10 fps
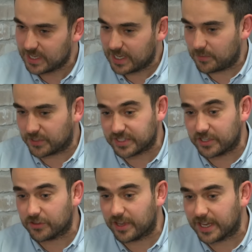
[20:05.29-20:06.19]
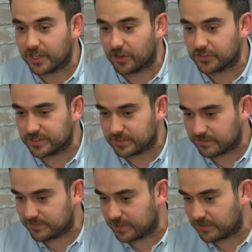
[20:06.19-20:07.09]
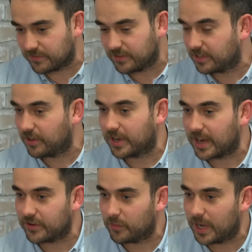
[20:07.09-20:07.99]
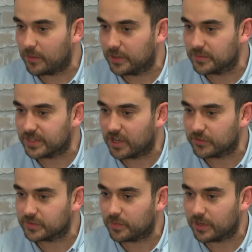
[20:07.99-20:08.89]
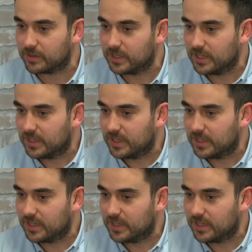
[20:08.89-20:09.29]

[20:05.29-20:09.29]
I'm not saying other head coaches have got carried away with themselves, but